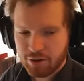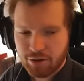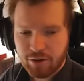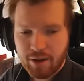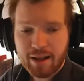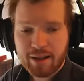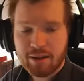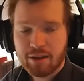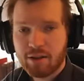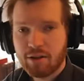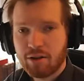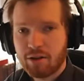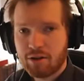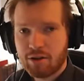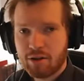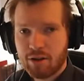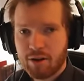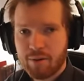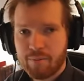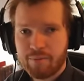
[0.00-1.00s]
So that's a
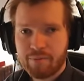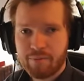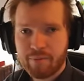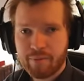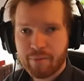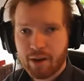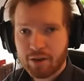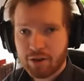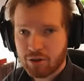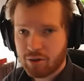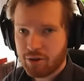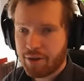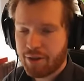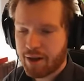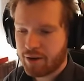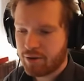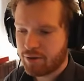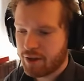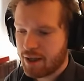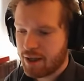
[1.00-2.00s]
good
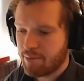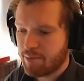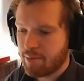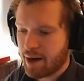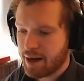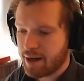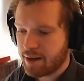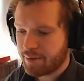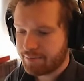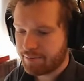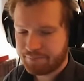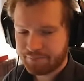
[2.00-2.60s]
thing to keep in mind.